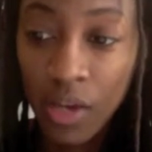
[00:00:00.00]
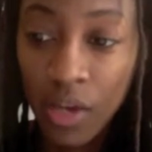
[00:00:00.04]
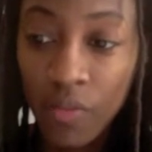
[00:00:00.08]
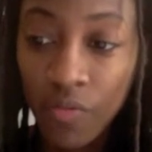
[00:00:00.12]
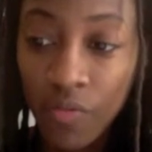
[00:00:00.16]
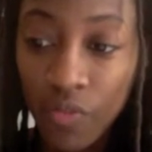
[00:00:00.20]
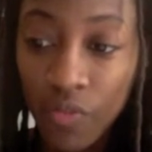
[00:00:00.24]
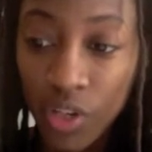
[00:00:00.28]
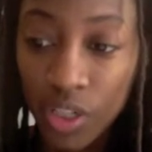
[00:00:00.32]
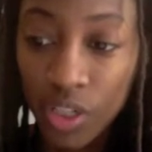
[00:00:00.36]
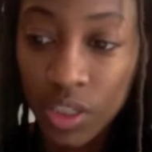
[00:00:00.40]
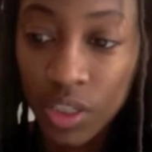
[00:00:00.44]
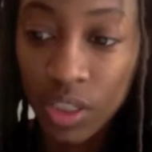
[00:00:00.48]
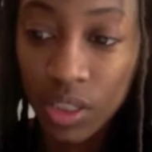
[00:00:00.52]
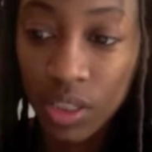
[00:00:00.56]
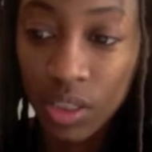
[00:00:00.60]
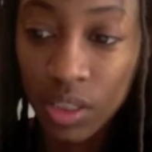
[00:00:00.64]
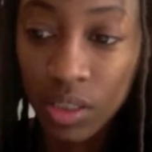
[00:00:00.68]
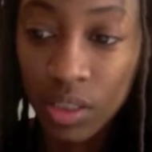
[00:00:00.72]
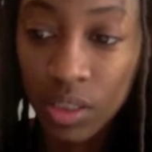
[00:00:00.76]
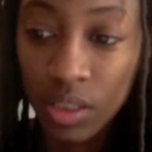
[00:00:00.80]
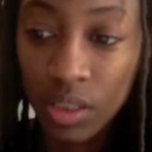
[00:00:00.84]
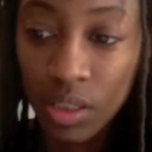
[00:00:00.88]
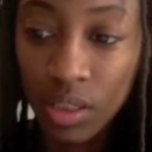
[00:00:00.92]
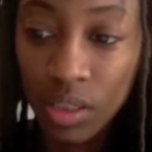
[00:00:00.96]

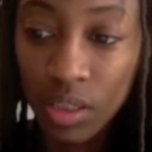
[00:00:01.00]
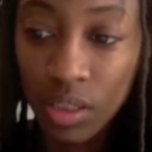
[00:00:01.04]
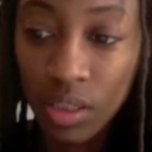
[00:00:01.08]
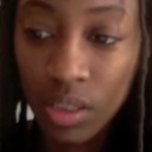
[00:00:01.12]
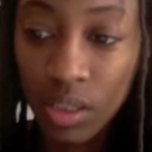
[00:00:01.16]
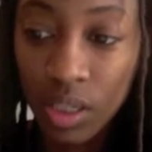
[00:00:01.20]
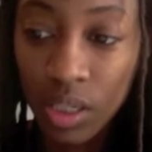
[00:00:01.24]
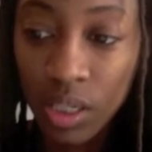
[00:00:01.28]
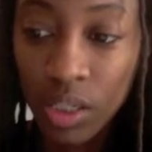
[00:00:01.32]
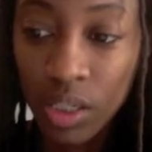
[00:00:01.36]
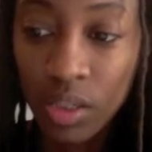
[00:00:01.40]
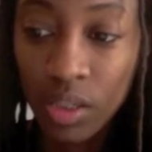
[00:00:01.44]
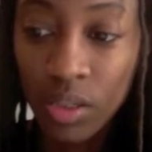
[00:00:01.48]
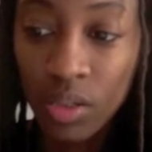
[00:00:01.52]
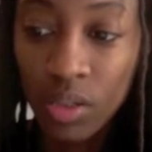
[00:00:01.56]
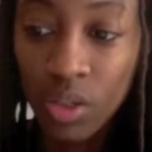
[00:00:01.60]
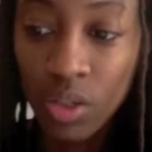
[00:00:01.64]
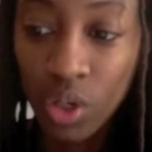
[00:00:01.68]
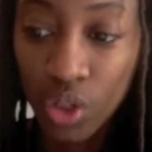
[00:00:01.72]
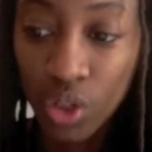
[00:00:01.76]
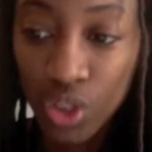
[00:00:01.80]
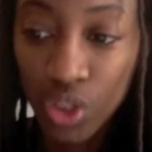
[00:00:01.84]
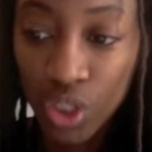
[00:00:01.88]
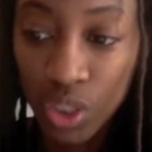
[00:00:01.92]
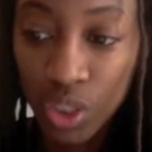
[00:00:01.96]
versus
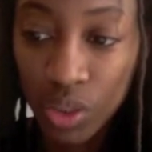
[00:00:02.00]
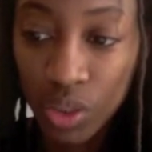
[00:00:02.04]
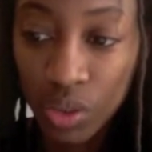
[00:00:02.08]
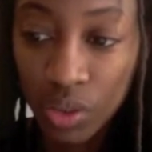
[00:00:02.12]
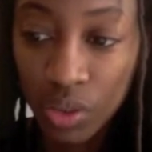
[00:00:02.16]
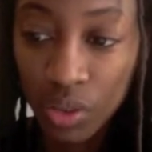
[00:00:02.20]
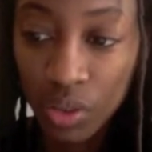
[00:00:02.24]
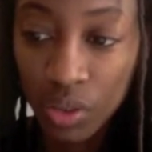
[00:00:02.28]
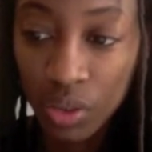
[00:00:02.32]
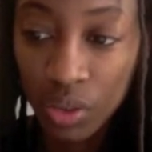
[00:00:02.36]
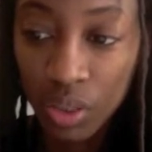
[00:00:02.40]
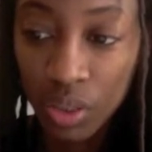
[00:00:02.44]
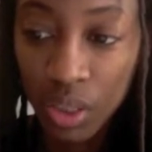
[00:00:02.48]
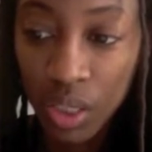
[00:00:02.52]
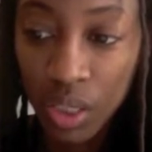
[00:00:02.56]
exertional